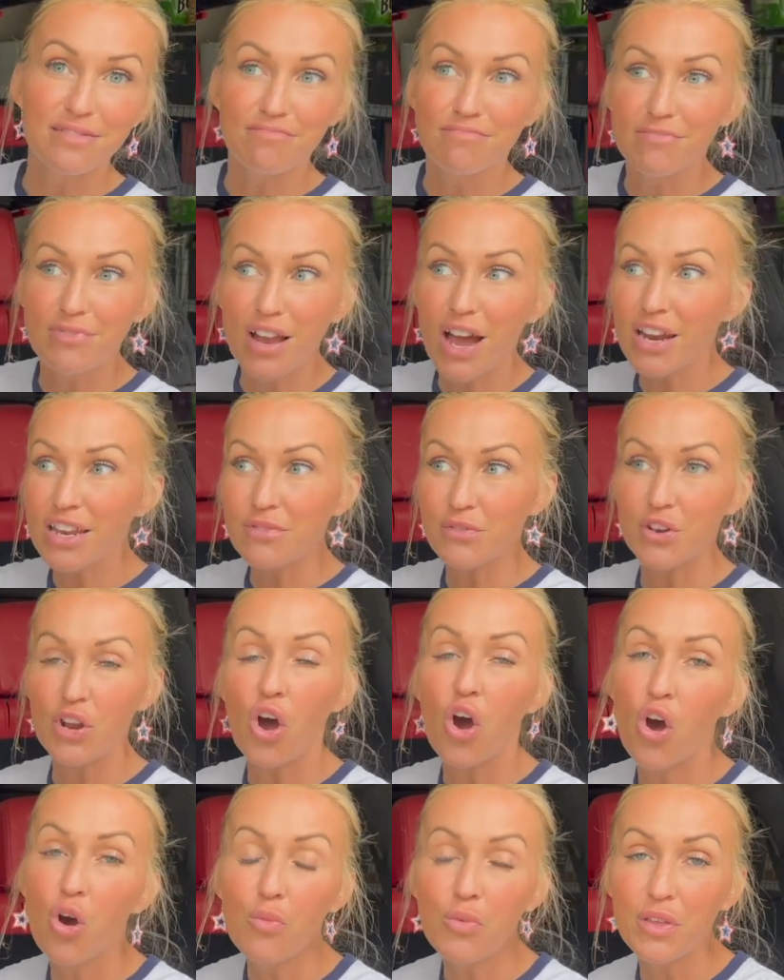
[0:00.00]
not even
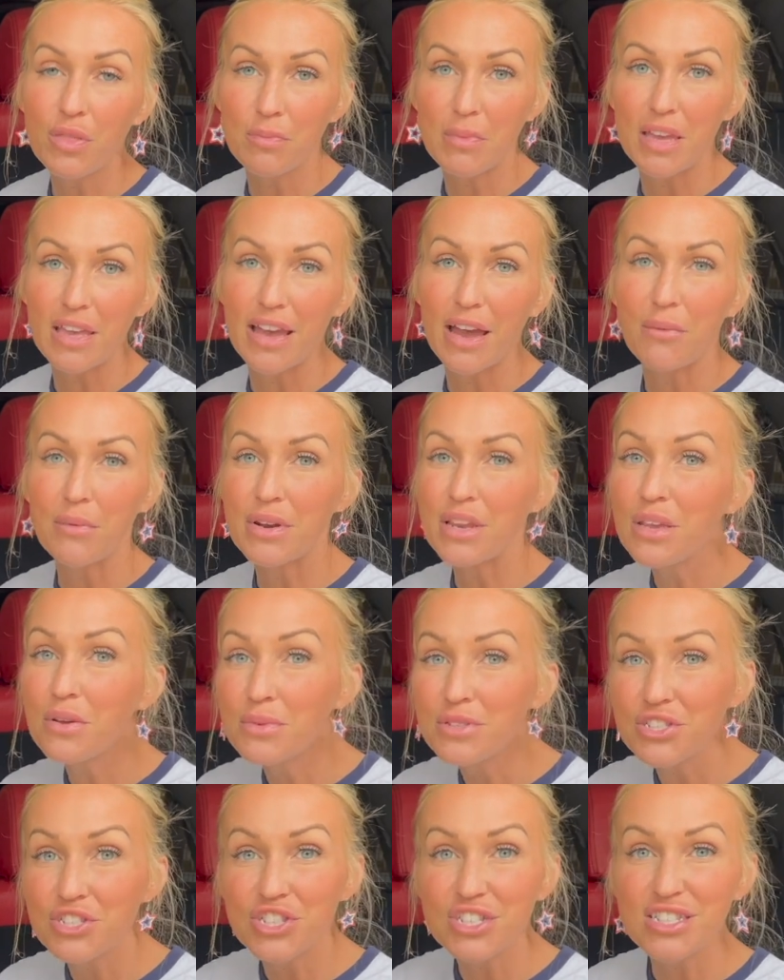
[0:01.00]
home with me yet, when he
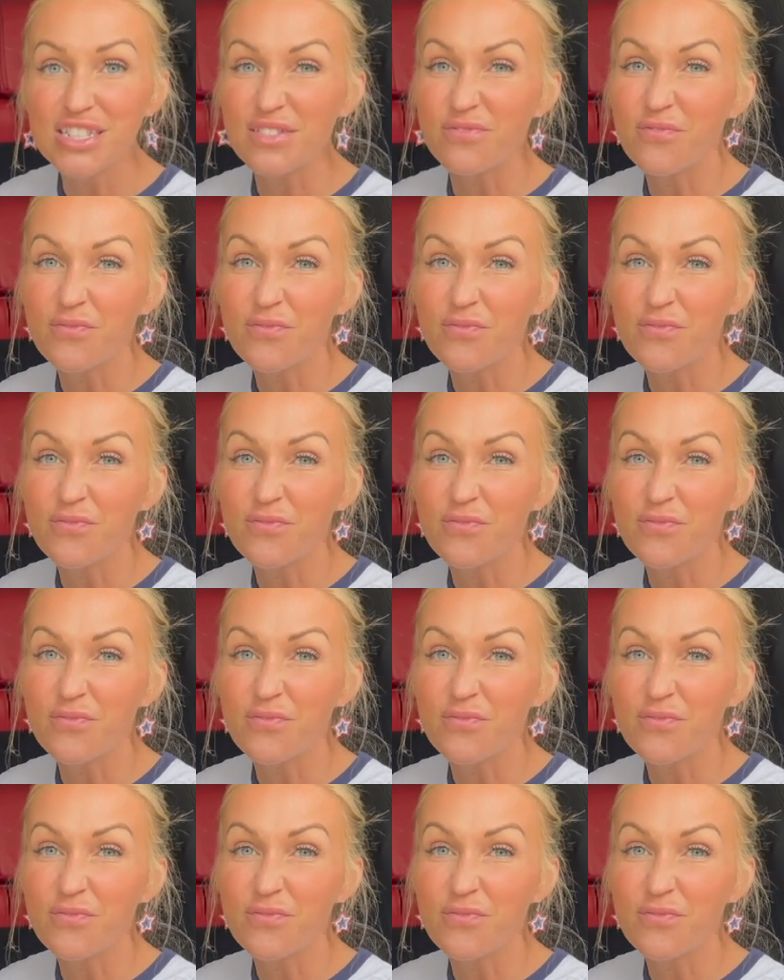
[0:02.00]
was just